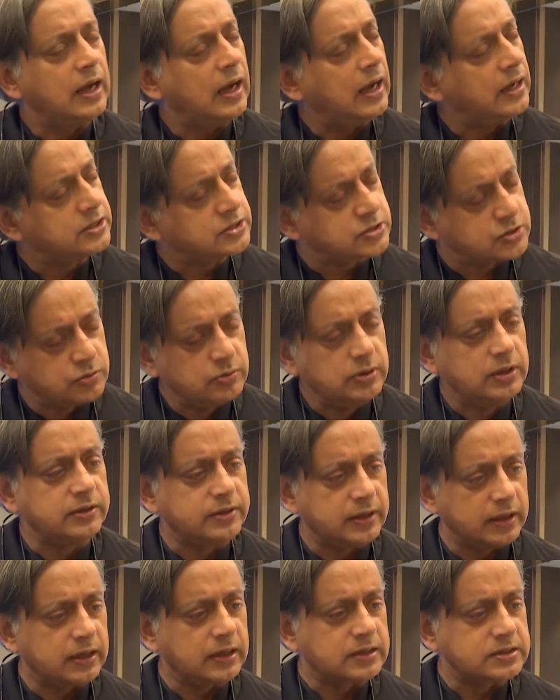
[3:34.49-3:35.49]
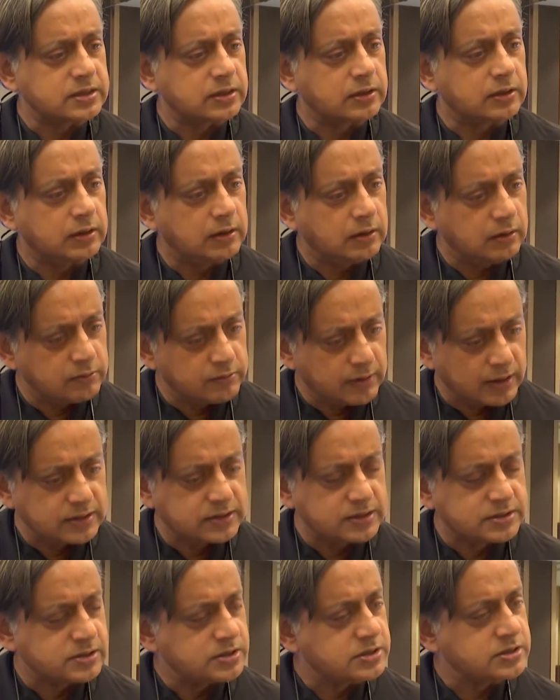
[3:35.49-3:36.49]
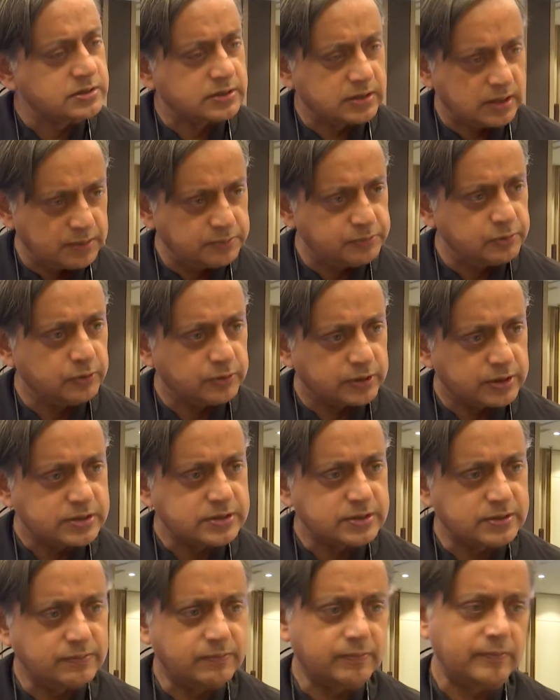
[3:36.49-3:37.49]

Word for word: I truly think it's a right decision. I applaud it.